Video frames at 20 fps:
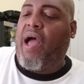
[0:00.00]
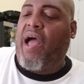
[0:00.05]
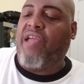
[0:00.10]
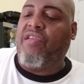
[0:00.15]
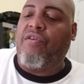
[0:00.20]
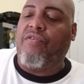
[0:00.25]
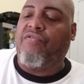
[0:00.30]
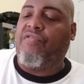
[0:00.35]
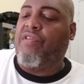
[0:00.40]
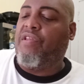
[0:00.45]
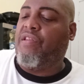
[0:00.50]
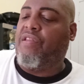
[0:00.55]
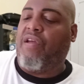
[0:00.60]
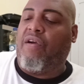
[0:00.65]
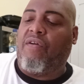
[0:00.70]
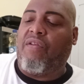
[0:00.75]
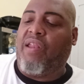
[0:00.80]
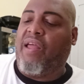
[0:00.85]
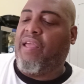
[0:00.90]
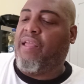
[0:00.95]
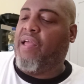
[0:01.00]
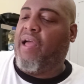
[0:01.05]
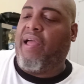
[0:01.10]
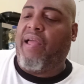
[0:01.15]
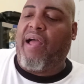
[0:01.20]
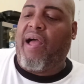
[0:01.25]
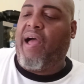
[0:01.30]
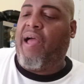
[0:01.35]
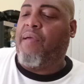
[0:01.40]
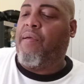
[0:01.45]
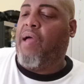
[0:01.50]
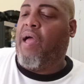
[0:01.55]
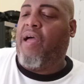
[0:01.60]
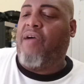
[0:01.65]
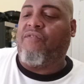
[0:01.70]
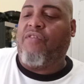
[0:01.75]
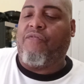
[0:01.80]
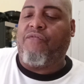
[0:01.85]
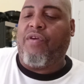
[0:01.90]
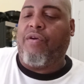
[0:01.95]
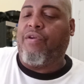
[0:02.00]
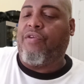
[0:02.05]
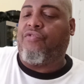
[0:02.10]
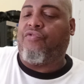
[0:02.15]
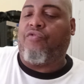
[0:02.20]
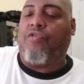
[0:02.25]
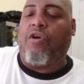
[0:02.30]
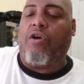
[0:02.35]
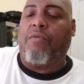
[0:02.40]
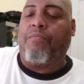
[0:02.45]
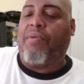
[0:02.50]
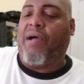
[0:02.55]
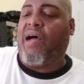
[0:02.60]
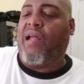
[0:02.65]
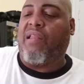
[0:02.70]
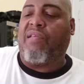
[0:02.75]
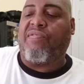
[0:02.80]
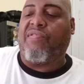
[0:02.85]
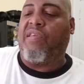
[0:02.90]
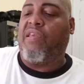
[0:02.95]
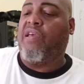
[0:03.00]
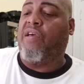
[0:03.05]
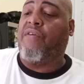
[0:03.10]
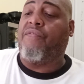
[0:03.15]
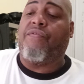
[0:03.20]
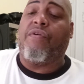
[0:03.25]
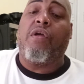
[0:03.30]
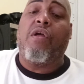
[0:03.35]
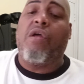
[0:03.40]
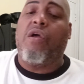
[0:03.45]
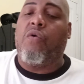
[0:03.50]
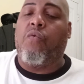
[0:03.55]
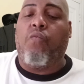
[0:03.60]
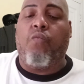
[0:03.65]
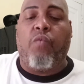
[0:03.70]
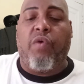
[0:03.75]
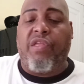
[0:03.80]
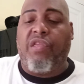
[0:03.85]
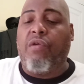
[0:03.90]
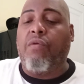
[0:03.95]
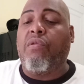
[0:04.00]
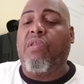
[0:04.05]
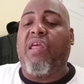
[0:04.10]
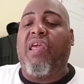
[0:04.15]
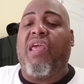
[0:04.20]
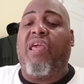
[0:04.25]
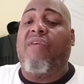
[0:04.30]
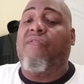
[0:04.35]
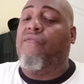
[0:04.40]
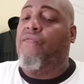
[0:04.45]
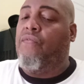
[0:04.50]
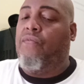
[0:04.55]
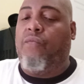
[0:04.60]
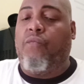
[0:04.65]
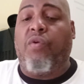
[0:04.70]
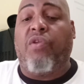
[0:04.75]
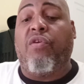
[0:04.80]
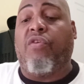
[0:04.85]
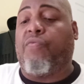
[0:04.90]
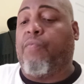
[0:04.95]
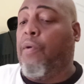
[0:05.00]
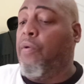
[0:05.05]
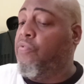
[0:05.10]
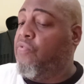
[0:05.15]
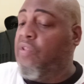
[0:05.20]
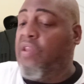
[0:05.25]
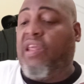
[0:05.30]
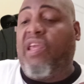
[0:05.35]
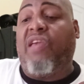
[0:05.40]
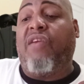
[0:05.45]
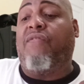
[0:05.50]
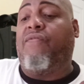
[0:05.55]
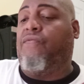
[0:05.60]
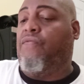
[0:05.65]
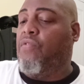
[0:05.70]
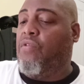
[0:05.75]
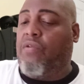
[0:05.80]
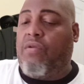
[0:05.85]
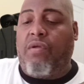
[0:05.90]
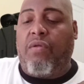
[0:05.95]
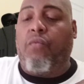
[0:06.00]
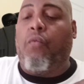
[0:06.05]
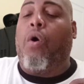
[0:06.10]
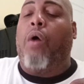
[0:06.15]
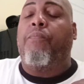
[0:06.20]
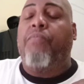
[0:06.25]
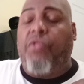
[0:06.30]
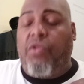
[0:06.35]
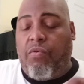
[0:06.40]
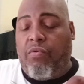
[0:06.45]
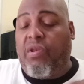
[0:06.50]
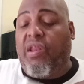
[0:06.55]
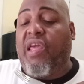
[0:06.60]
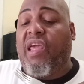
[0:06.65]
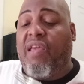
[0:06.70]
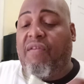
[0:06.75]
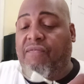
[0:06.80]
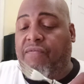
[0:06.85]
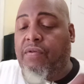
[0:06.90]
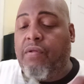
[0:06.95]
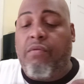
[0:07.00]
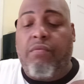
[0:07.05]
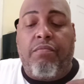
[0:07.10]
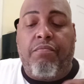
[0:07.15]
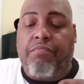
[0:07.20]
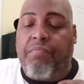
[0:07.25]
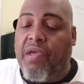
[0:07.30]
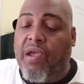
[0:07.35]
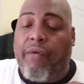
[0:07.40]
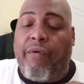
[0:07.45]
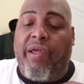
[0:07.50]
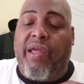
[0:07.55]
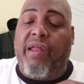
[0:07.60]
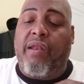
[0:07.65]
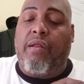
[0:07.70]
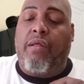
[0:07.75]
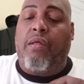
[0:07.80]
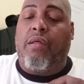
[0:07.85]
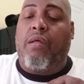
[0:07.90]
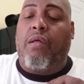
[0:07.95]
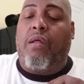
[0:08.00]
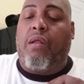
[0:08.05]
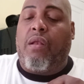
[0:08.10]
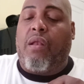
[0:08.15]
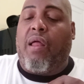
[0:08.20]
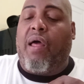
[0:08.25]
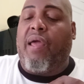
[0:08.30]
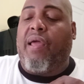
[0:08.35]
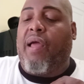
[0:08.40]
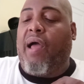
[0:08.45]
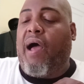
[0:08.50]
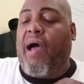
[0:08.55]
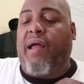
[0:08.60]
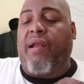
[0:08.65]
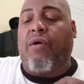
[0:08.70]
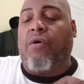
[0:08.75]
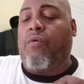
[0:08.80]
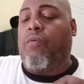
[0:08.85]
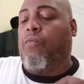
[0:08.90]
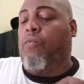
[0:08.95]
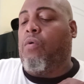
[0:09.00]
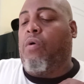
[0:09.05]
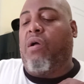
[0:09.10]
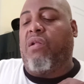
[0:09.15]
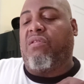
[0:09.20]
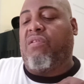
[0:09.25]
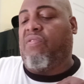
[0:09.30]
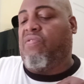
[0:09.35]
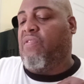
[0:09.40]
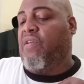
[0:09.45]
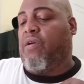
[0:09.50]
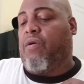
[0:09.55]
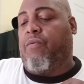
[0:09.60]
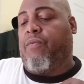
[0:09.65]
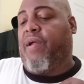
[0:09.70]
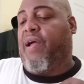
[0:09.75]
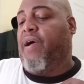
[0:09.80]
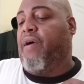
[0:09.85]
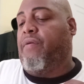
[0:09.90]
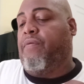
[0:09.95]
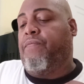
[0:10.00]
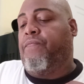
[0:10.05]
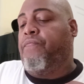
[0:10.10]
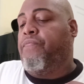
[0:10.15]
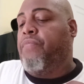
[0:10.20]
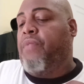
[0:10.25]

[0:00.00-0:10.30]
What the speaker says: I usually don't. Like, I have a very strong policy of when you leave, when you're supposed to leave, you leave, period. Like, I don't want to stick around.